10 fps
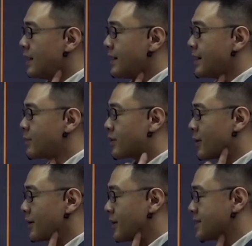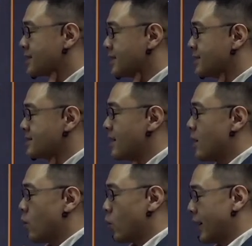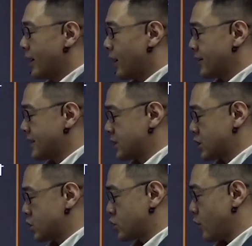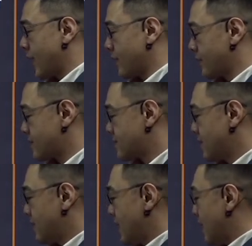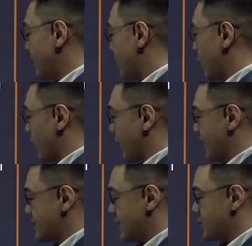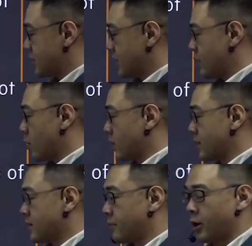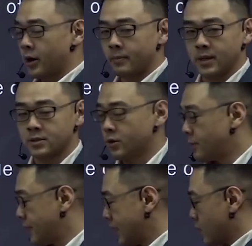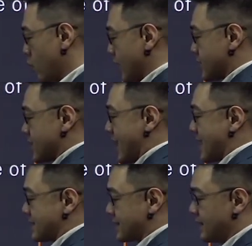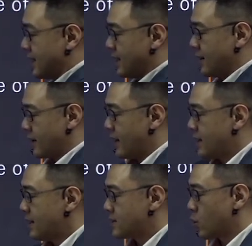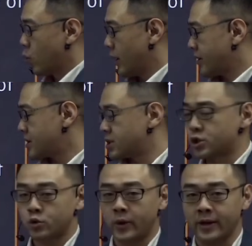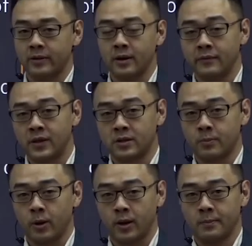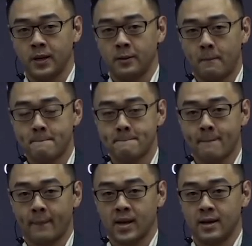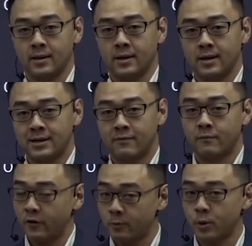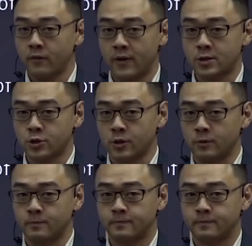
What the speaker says: Number 3 questions. What are the strengths of the organization or the department? So you pick one to ask. Okay, so what are the strengths of the department? Okay, very professional.